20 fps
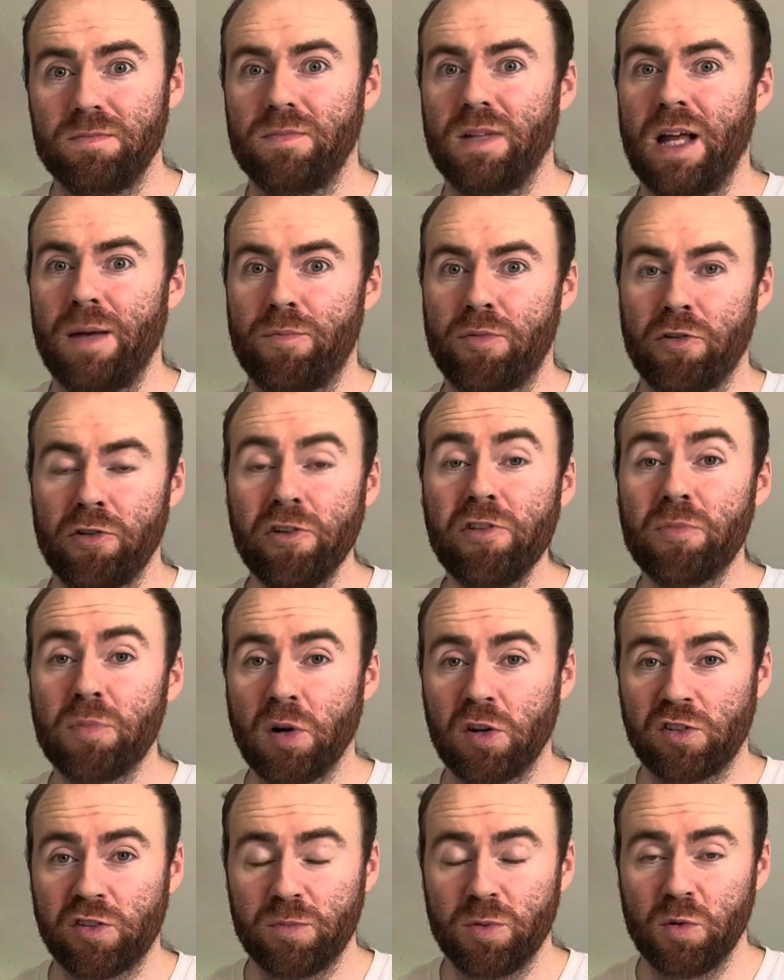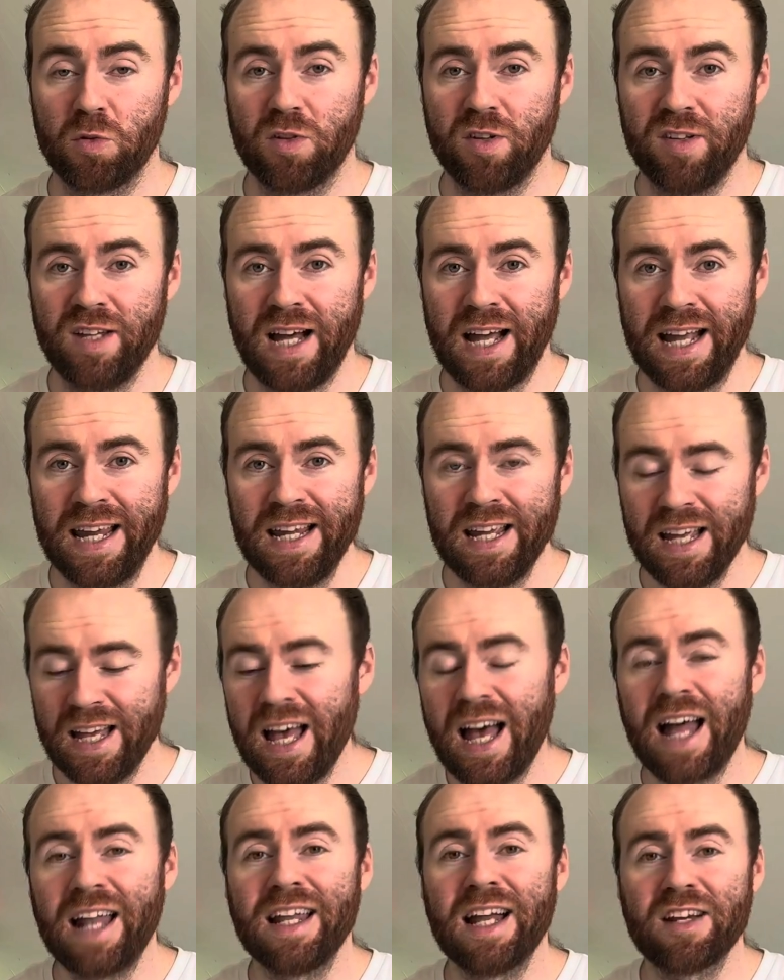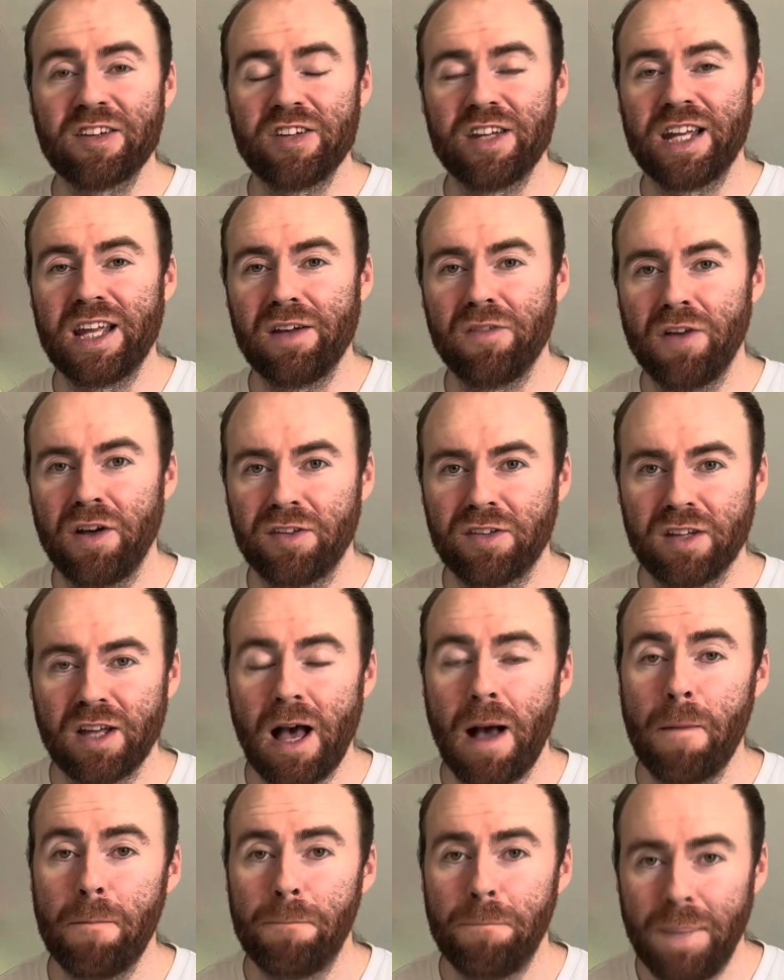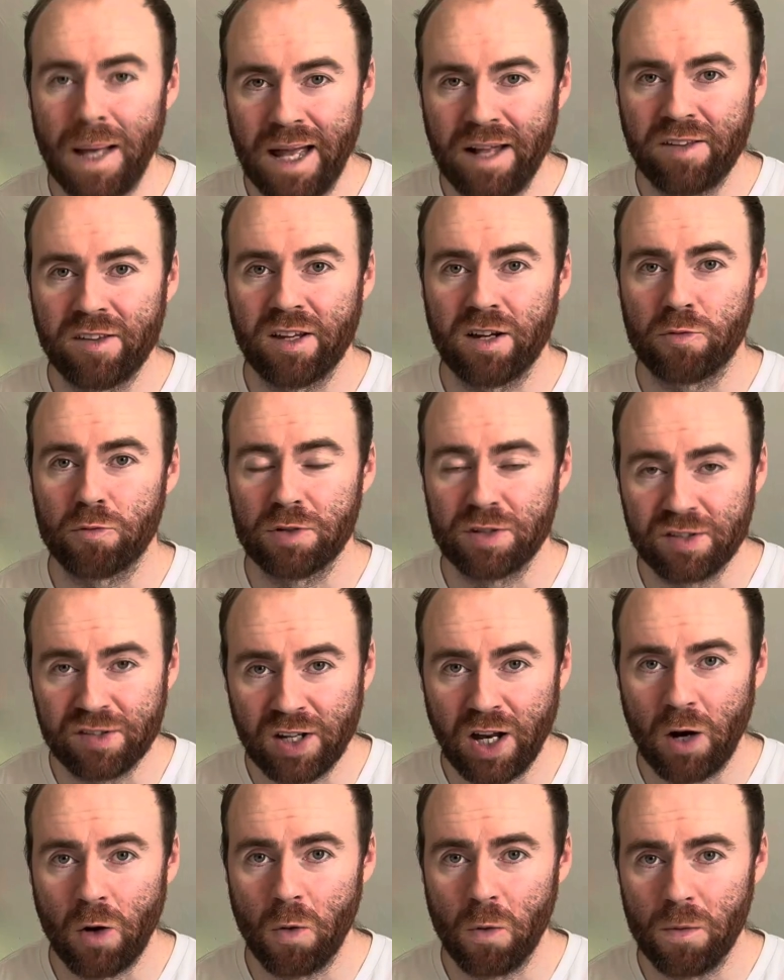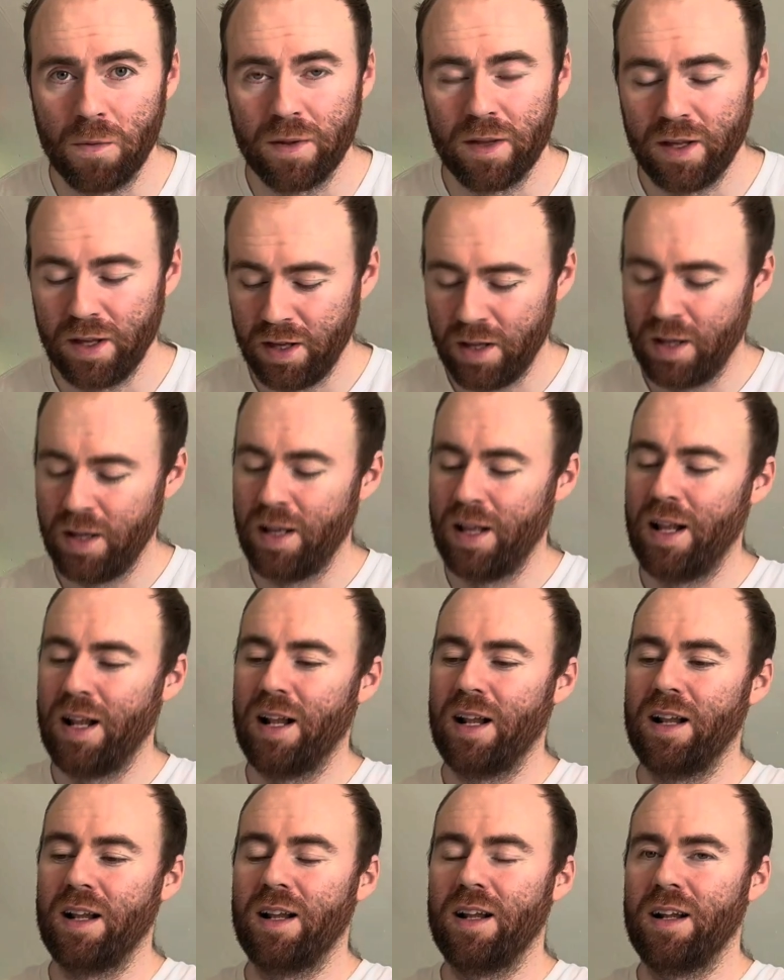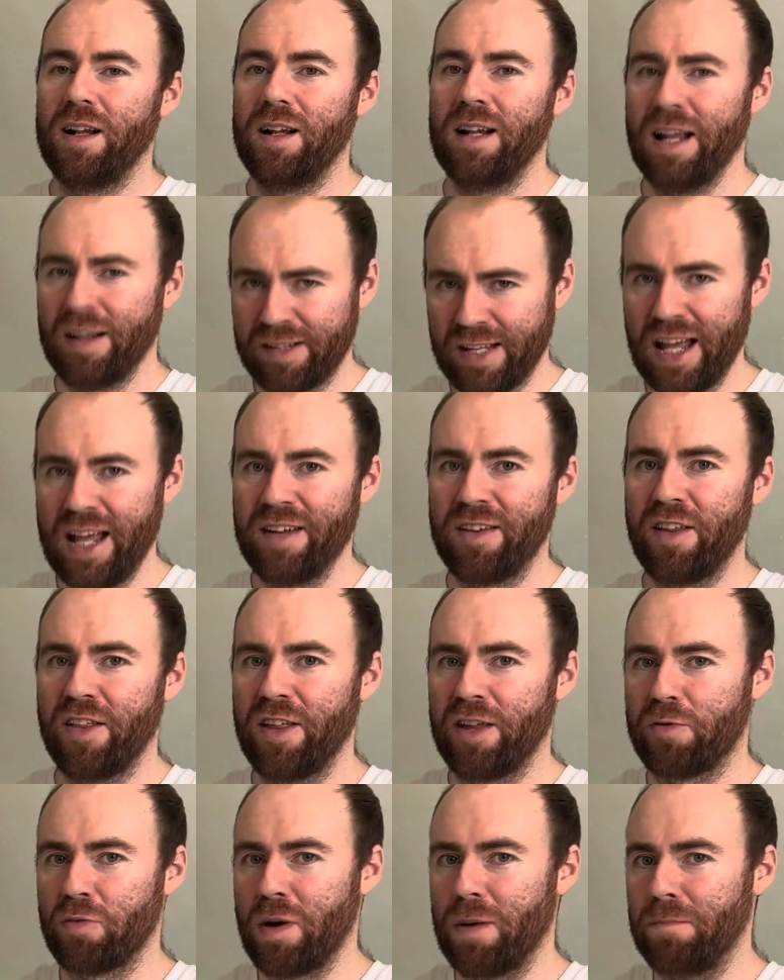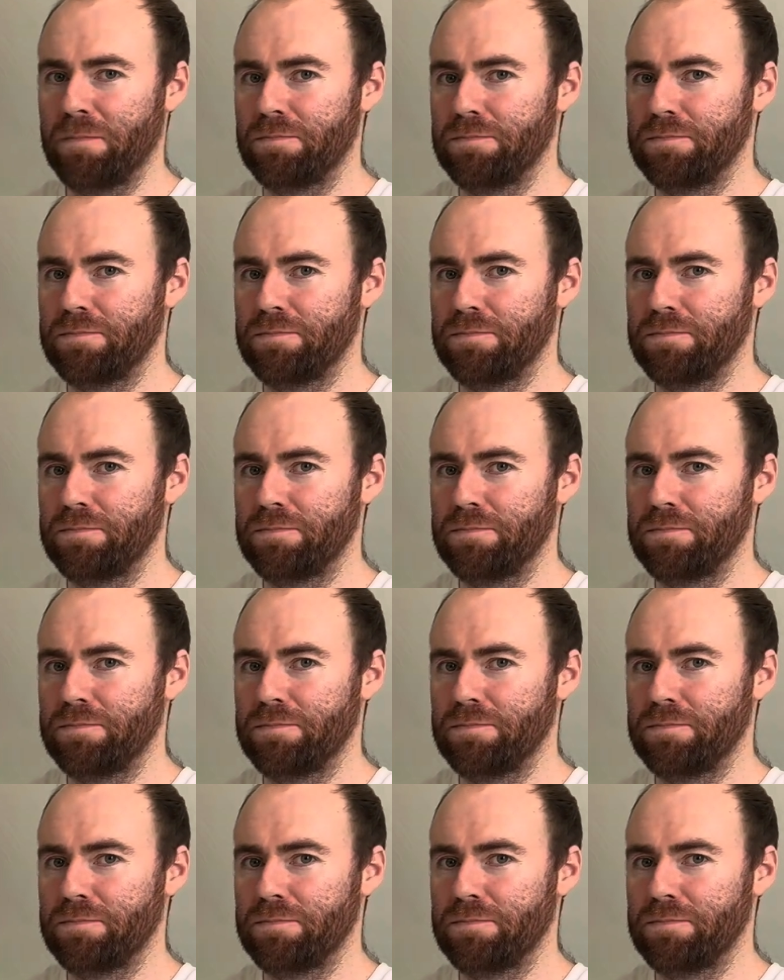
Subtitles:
and prove possible today and actually give us a better result? Let's get into this one.